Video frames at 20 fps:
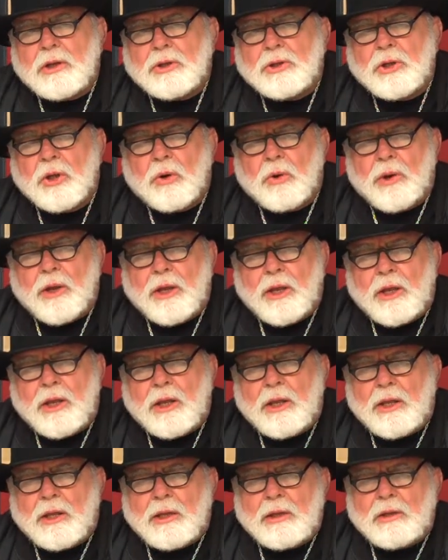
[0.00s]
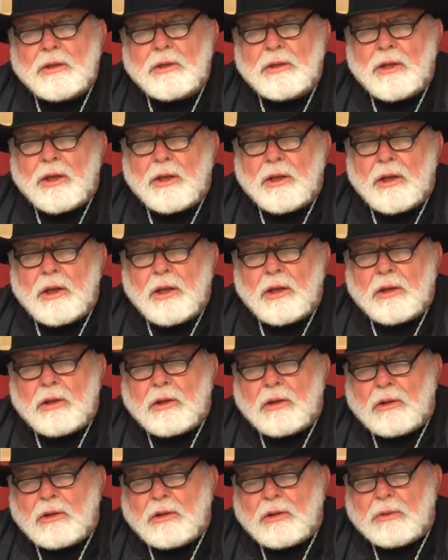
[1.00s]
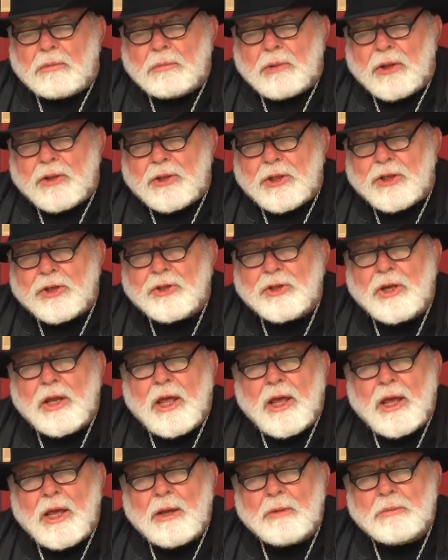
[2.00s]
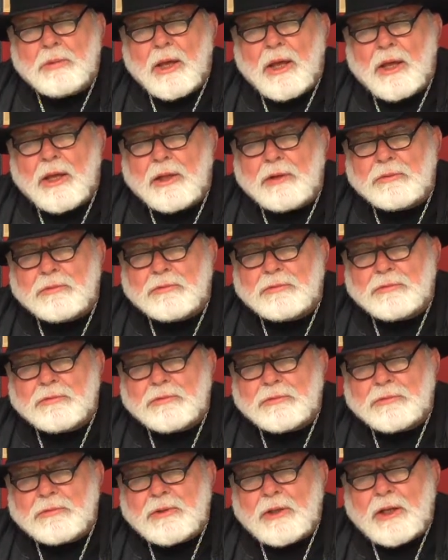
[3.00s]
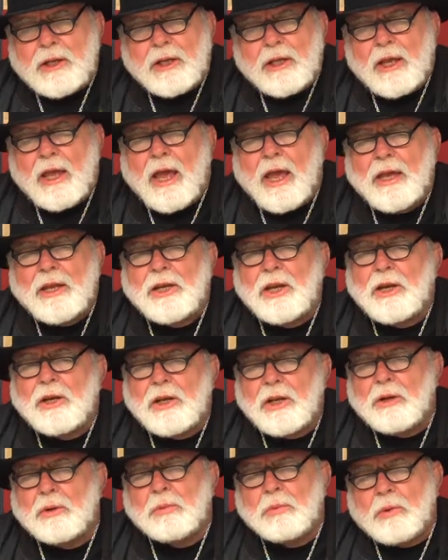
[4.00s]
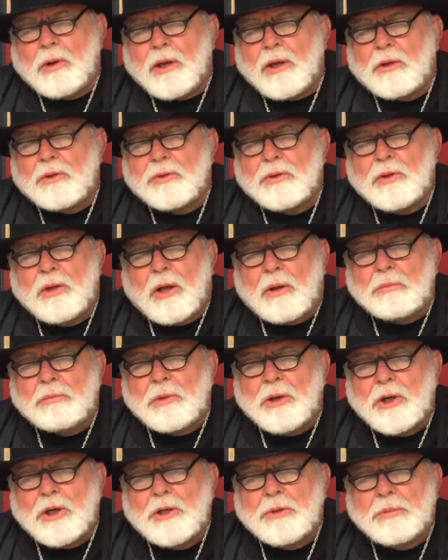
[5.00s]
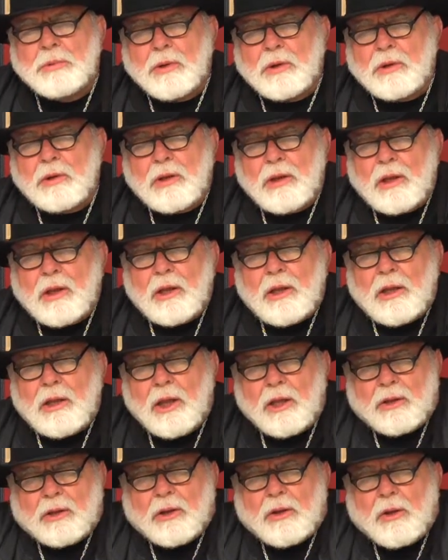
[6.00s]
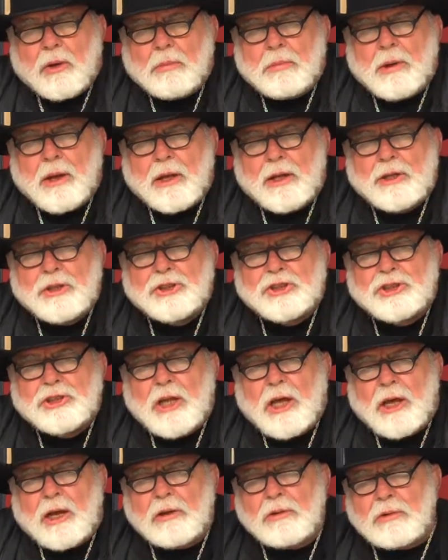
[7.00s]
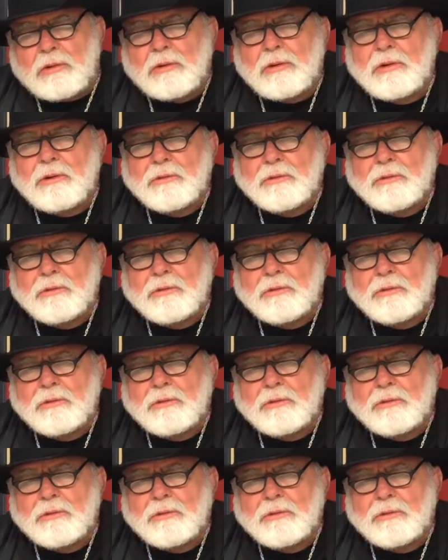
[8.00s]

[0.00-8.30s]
So he, by this time, had gained a little wealth, not much, but he could go back in style.